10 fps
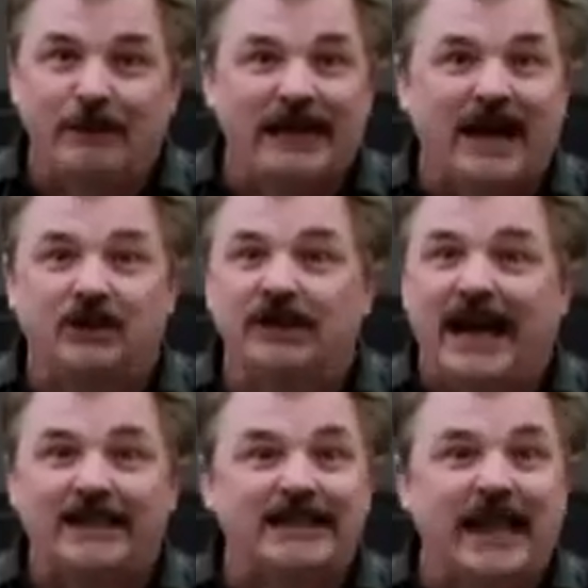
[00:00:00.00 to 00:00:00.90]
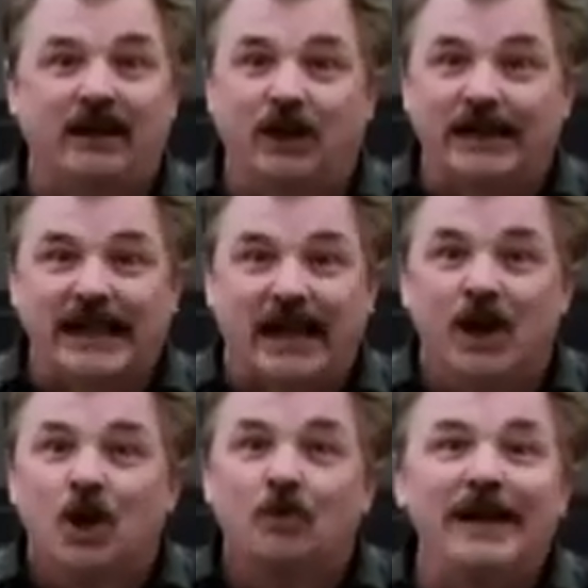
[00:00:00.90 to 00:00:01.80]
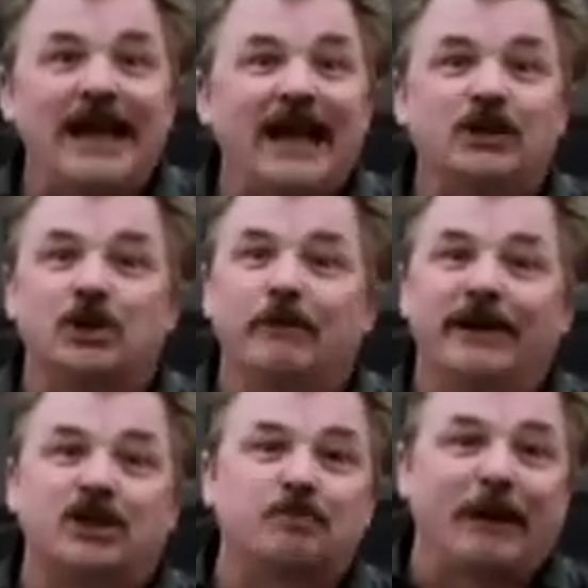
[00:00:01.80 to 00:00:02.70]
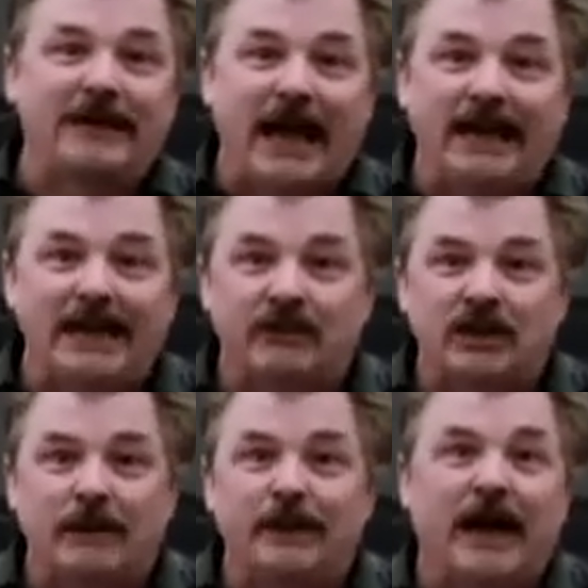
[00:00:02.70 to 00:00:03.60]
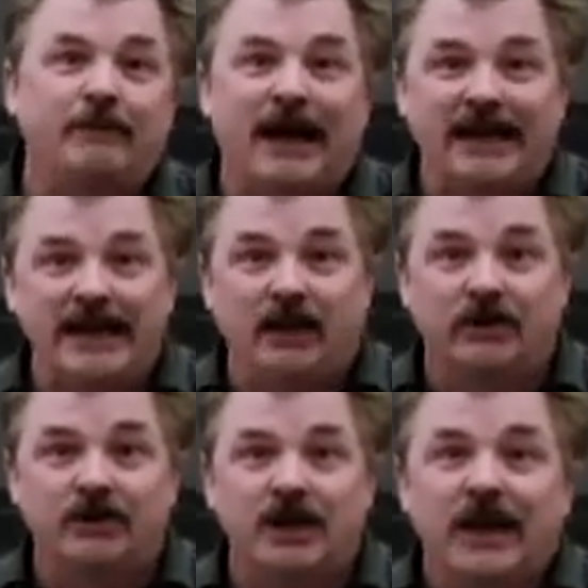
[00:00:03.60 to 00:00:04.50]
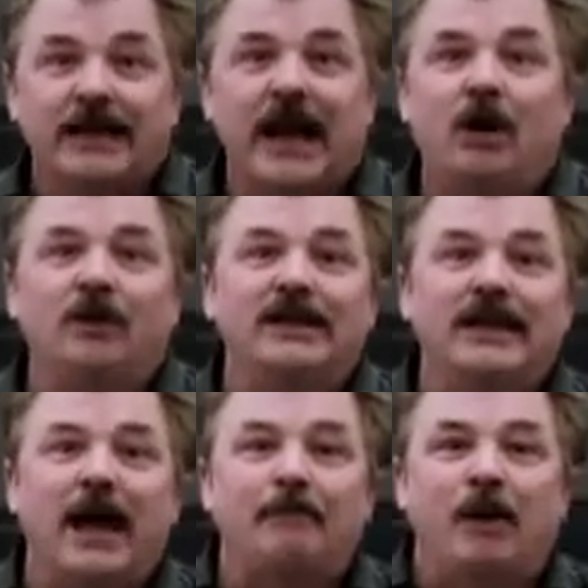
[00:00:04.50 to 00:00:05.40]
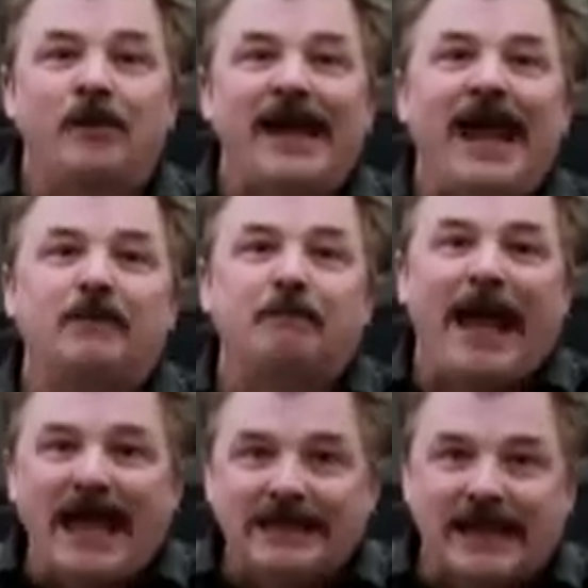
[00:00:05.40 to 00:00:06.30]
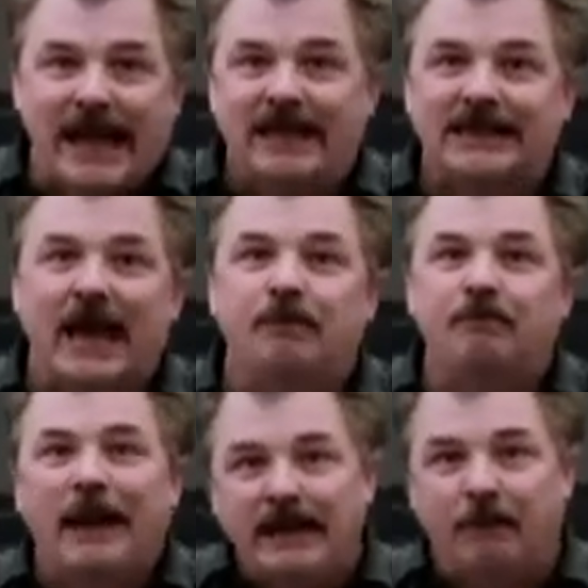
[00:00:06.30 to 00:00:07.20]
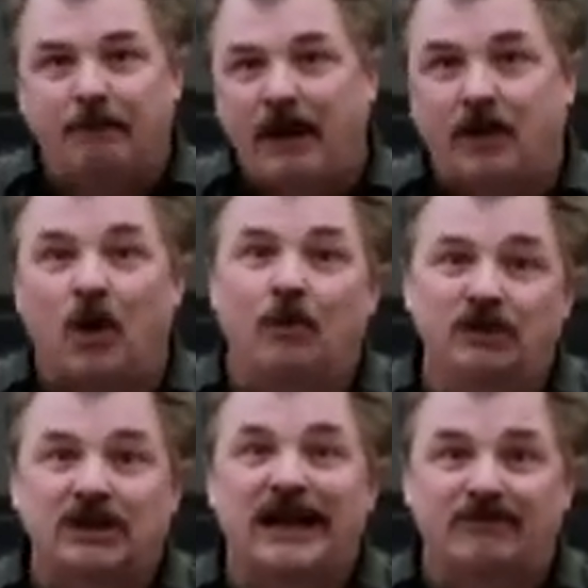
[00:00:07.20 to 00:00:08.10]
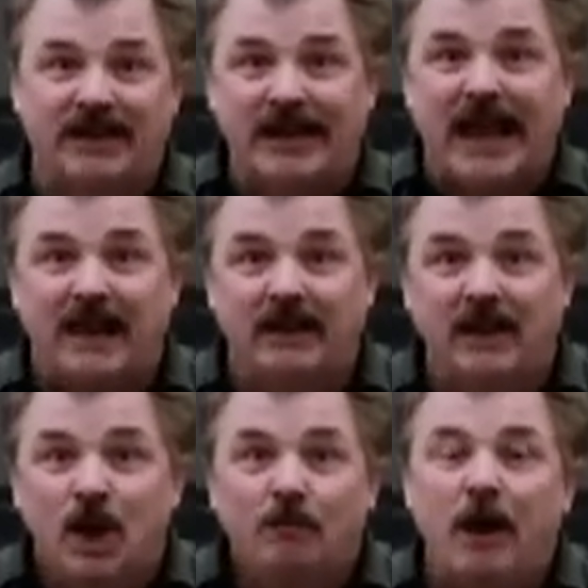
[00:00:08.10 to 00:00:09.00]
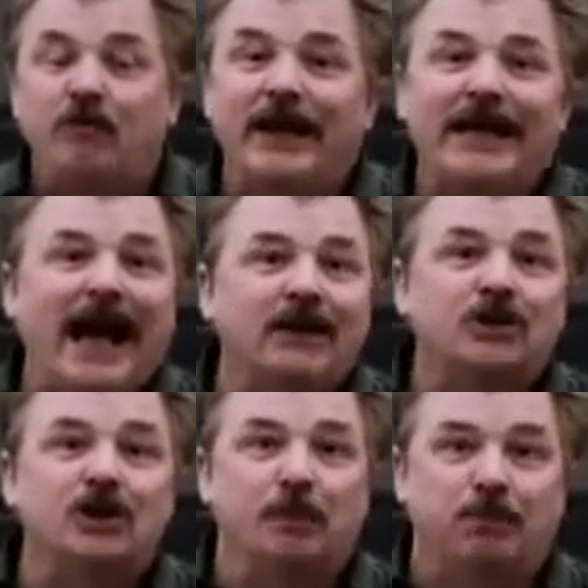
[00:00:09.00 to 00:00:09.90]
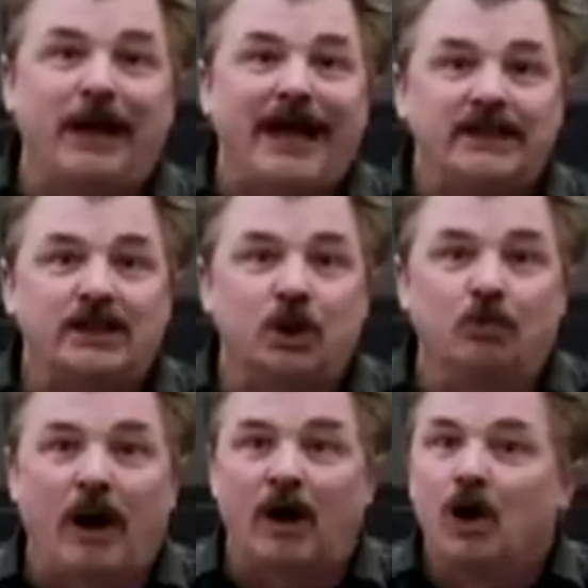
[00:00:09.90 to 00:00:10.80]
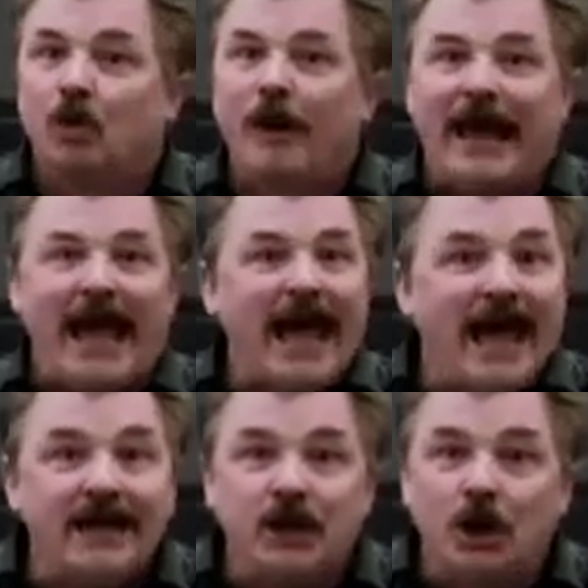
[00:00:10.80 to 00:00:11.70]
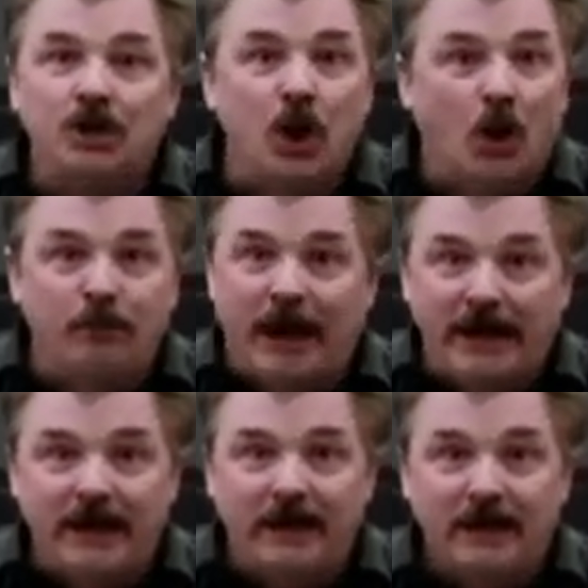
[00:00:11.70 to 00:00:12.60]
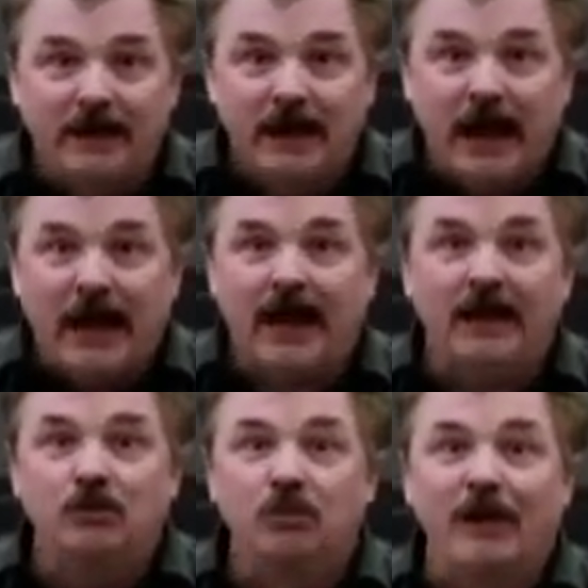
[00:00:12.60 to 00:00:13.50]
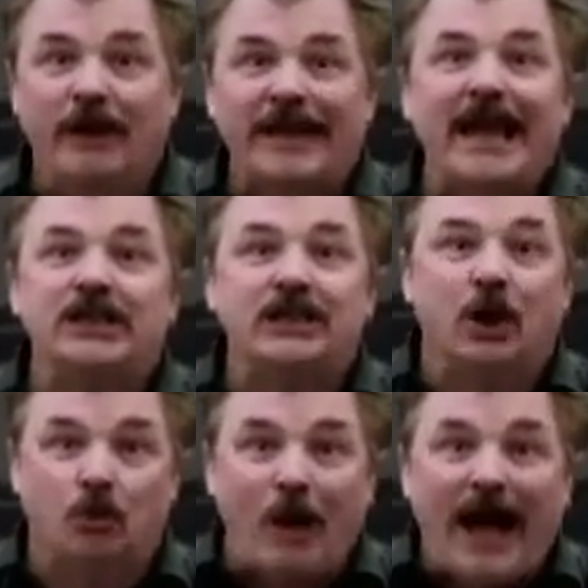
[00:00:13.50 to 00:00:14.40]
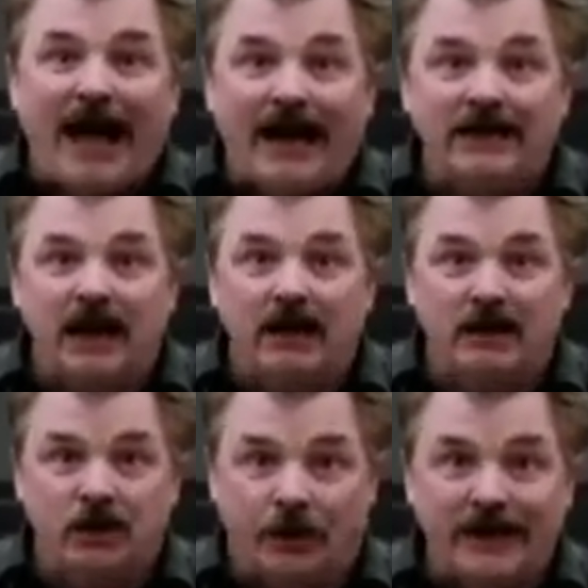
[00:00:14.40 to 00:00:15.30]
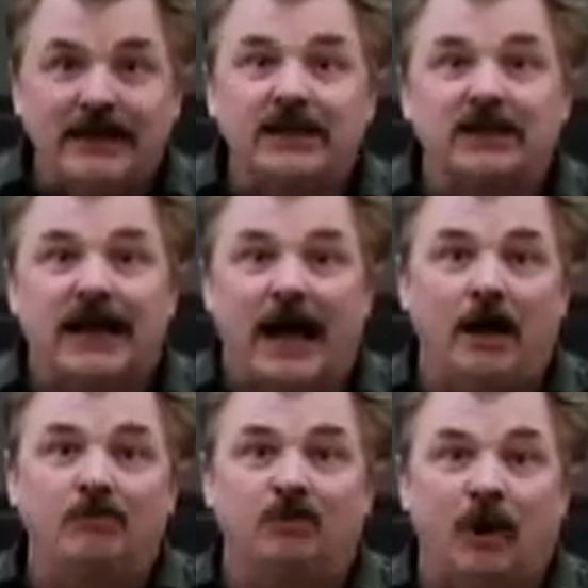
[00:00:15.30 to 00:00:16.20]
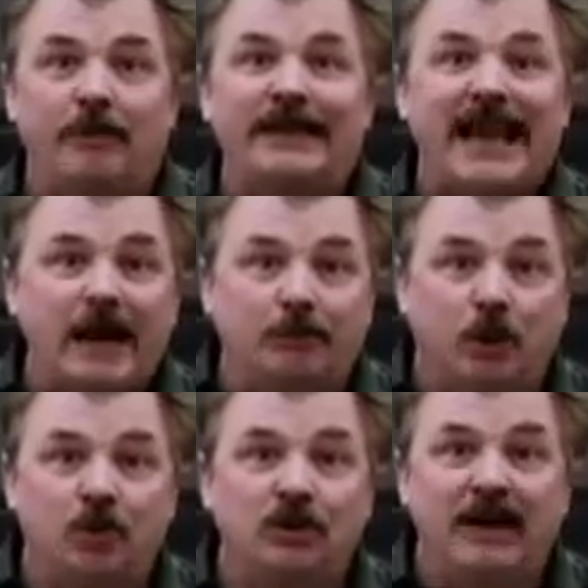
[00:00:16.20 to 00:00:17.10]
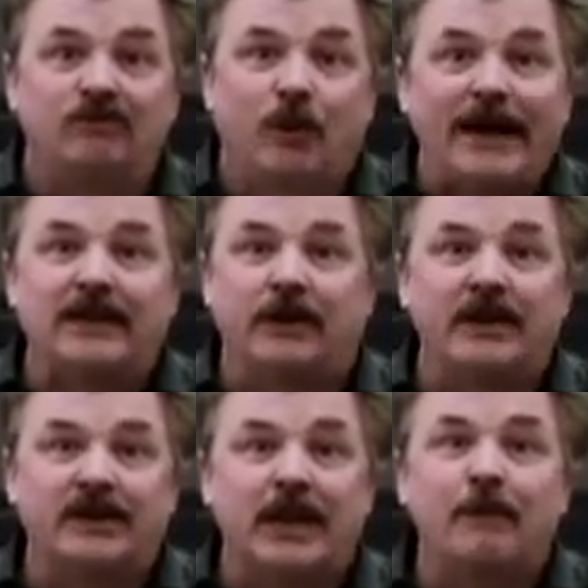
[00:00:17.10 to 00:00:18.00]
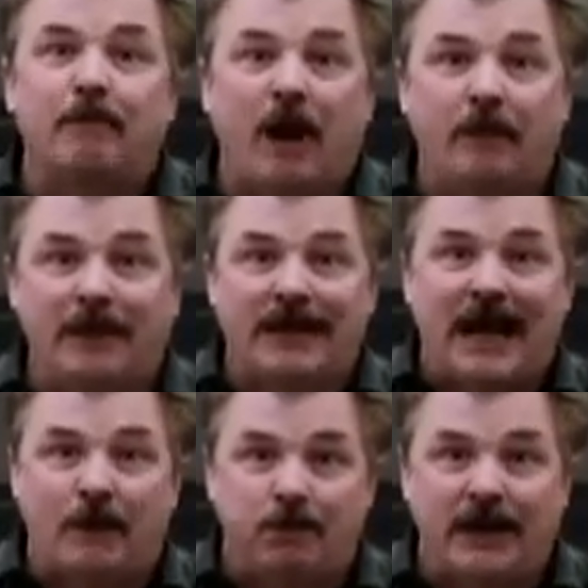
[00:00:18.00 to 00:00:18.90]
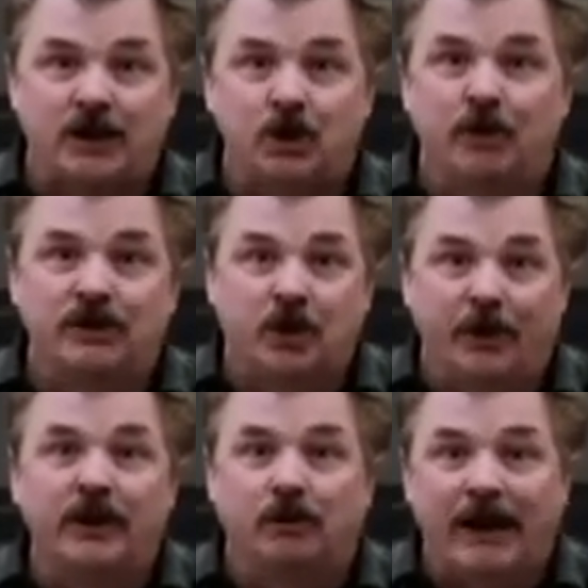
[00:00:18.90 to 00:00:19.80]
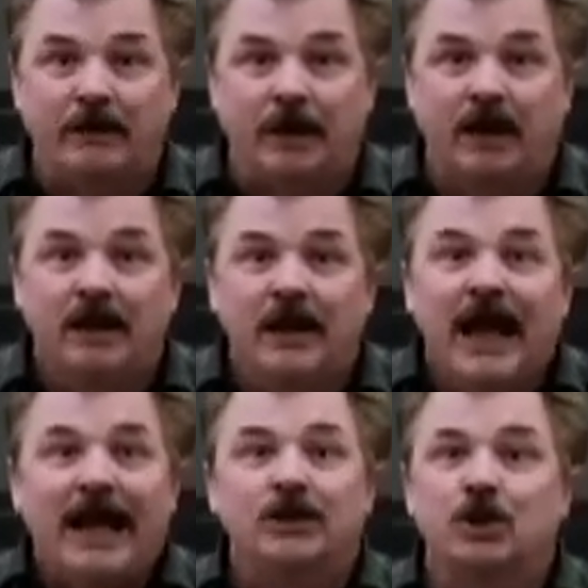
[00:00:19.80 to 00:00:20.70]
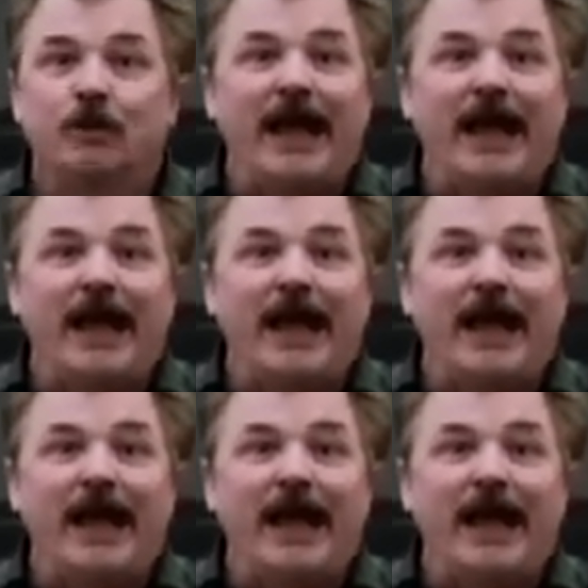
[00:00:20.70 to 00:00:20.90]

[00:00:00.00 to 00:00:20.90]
mean, I could not stand looking at it. We ate so much spaghetti, it was coming on my ears. Not only that, but we ate pancakes and peanut butter almost every day. But we got to the place to where we had no money, and we were catching a ride during this time from a neighbor who lived right there in the same apartment complex who was going to Rhema. And so we